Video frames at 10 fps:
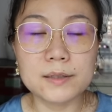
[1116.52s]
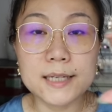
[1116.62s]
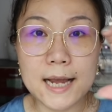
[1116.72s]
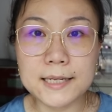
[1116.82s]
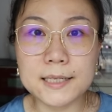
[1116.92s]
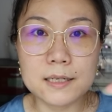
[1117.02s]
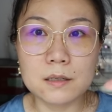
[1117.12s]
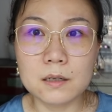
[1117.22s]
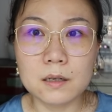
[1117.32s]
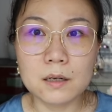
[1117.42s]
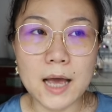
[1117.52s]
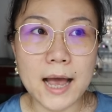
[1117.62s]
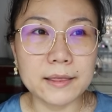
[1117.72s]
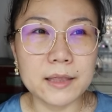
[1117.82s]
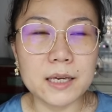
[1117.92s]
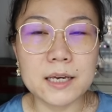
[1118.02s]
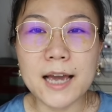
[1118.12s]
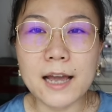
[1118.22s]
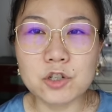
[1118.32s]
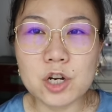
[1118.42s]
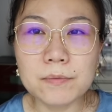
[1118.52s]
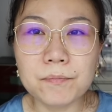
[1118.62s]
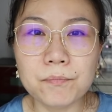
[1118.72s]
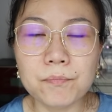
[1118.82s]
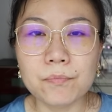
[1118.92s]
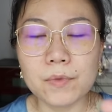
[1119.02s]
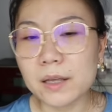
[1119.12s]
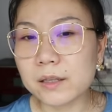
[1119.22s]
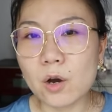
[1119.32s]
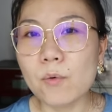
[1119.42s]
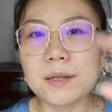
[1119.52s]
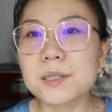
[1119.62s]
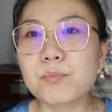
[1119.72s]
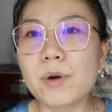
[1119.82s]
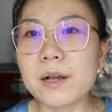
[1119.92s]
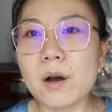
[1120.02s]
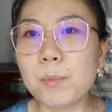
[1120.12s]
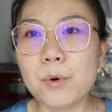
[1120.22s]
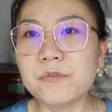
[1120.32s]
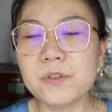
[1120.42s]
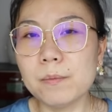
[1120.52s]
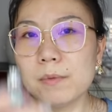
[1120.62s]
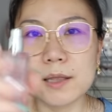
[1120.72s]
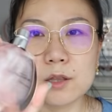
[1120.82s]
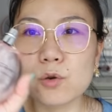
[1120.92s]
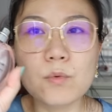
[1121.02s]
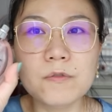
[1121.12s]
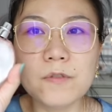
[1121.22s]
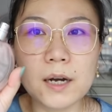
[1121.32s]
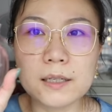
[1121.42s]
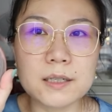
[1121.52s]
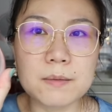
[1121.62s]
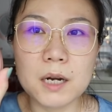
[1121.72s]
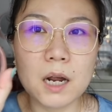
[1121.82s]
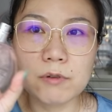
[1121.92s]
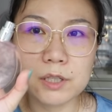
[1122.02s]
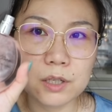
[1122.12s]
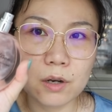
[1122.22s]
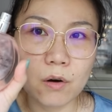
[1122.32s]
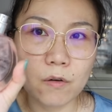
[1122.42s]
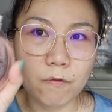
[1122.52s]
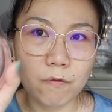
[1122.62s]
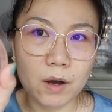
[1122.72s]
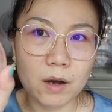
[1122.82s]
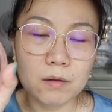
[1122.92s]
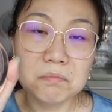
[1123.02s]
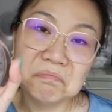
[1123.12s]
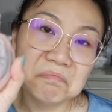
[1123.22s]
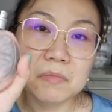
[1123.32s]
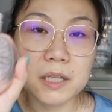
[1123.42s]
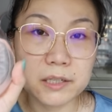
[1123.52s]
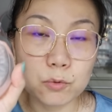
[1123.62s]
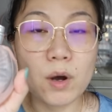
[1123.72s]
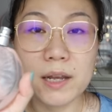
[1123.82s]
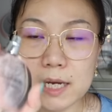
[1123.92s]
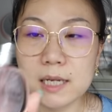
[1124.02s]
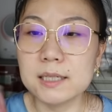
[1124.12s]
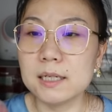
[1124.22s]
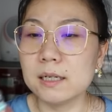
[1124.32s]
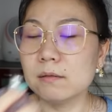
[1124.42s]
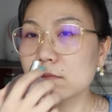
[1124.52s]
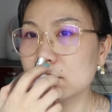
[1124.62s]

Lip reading: test at the cashier, and go and spray a couple of them, and you will find the similarity of this one easily.